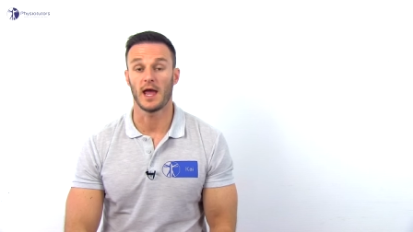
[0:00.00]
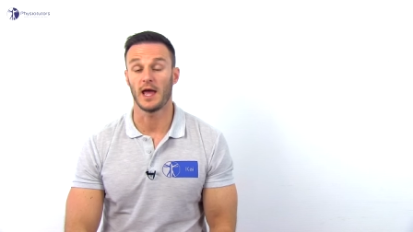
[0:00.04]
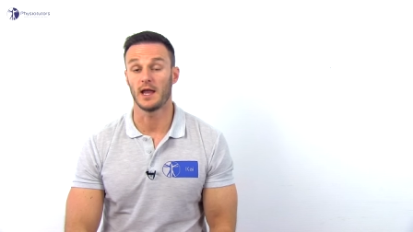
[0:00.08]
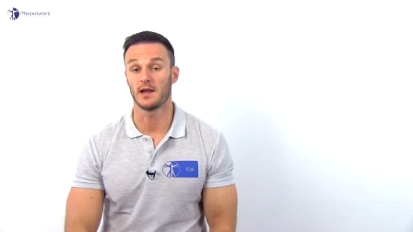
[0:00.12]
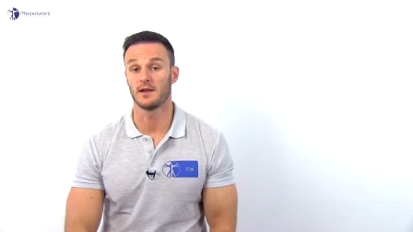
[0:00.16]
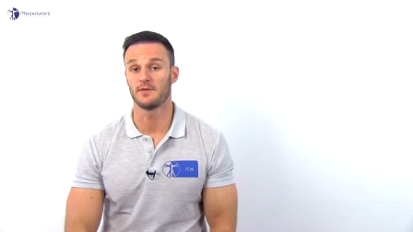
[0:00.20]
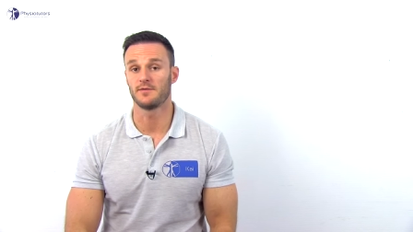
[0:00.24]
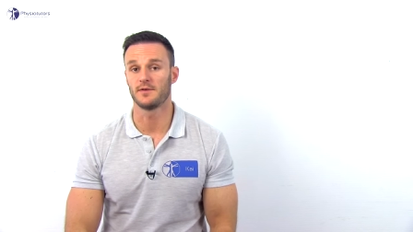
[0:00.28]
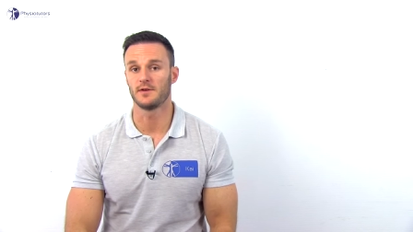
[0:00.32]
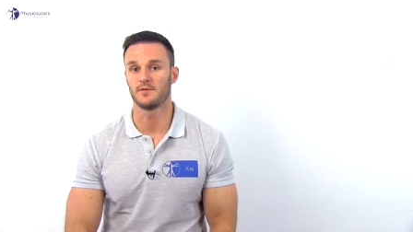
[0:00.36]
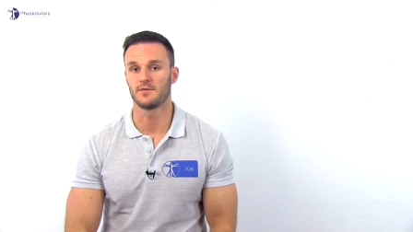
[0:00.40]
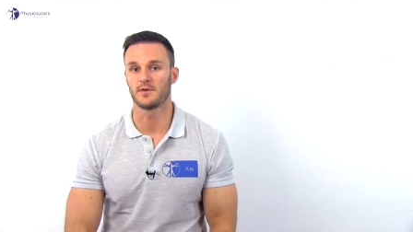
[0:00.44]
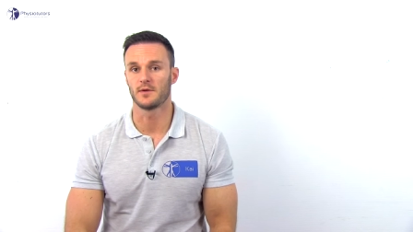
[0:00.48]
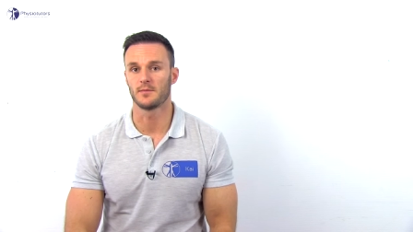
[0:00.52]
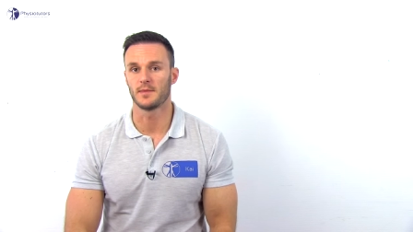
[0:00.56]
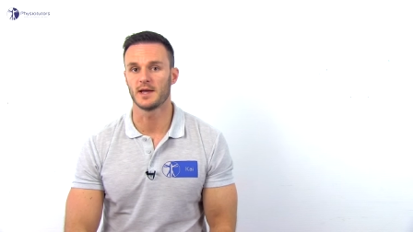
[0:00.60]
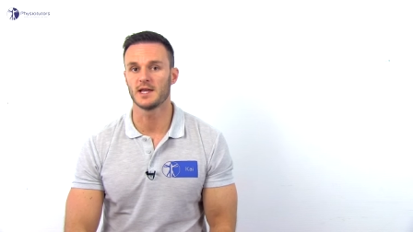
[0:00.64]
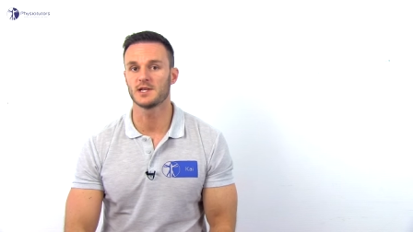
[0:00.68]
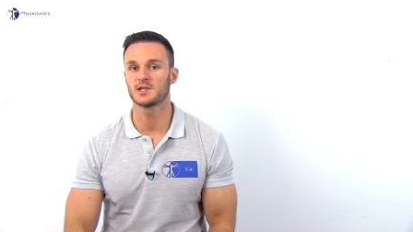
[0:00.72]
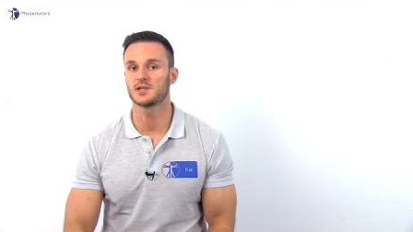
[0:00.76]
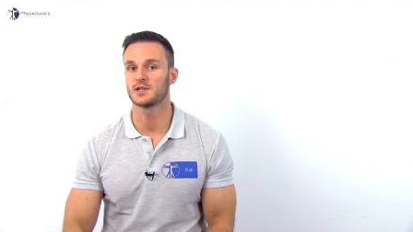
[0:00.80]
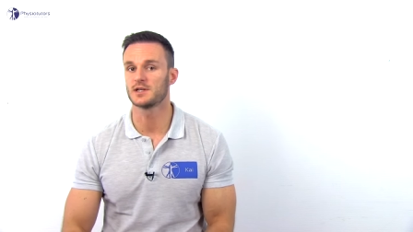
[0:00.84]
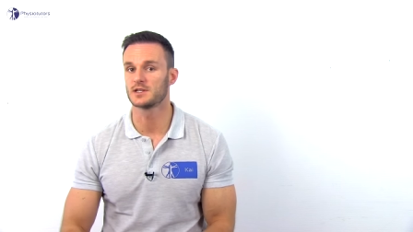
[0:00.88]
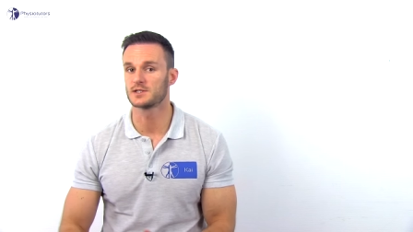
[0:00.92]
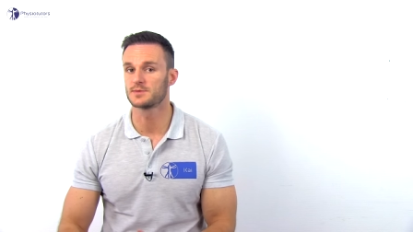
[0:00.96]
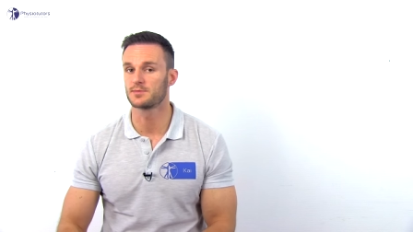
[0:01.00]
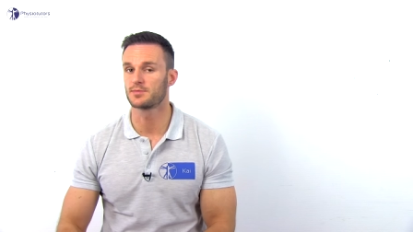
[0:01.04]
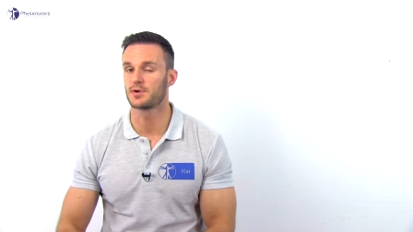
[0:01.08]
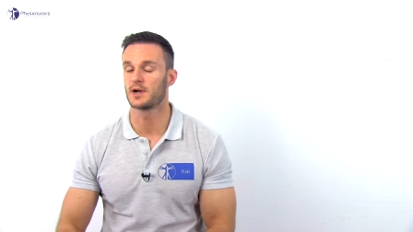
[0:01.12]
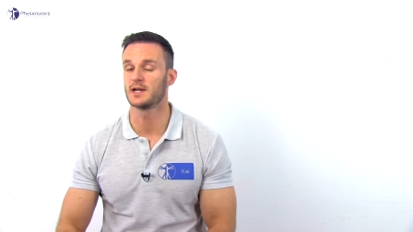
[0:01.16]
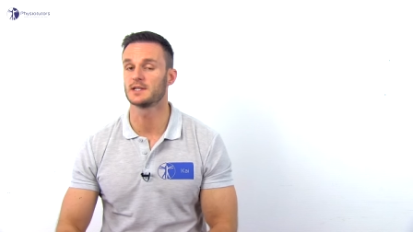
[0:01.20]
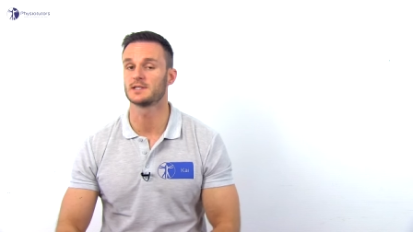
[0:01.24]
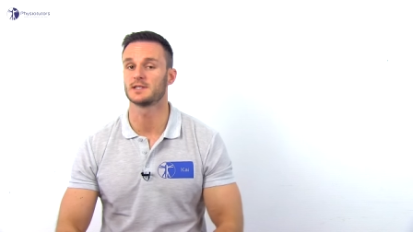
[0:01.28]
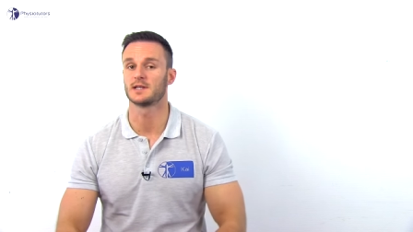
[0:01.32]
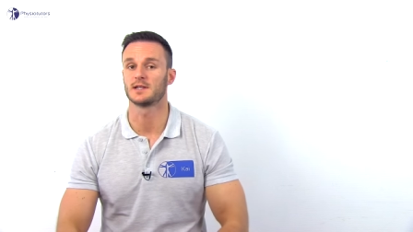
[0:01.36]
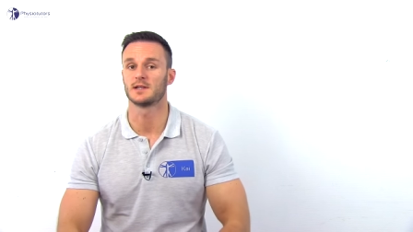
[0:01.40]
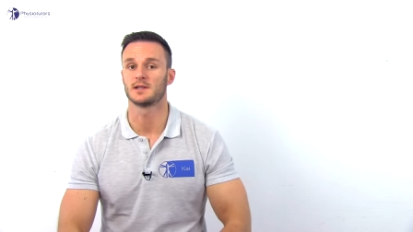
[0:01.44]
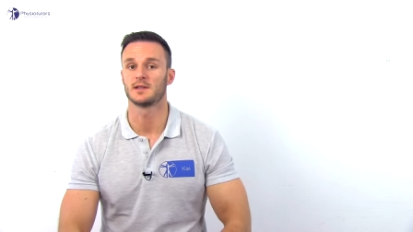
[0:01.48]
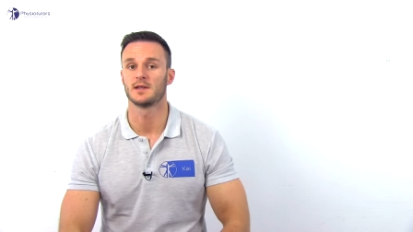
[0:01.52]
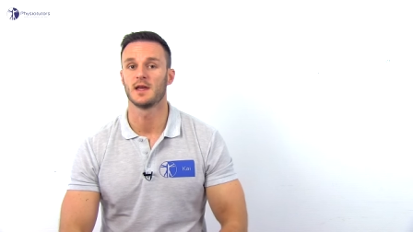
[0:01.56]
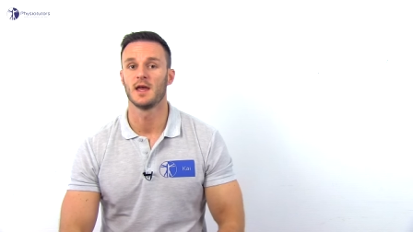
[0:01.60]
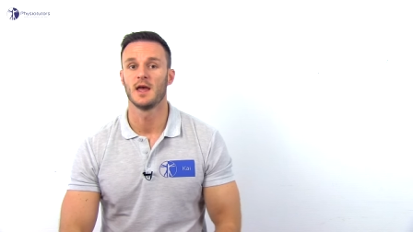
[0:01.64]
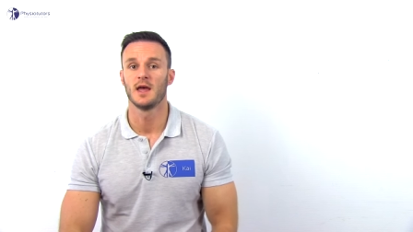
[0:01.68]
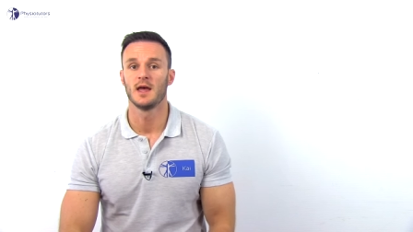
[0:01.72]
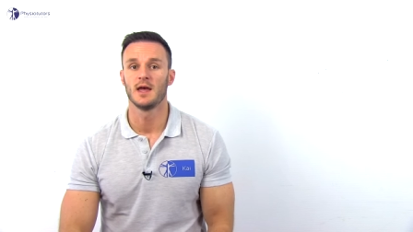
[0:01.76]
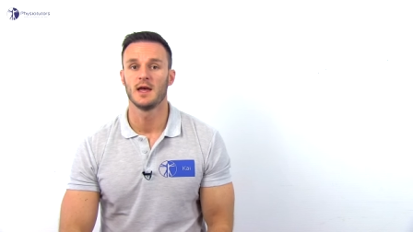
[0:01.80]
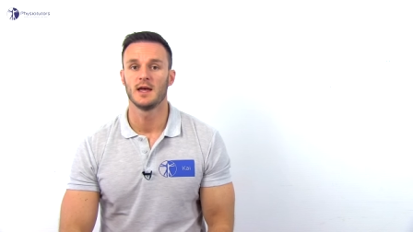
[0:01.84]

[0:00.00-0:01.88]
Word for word: and if inflammation is present,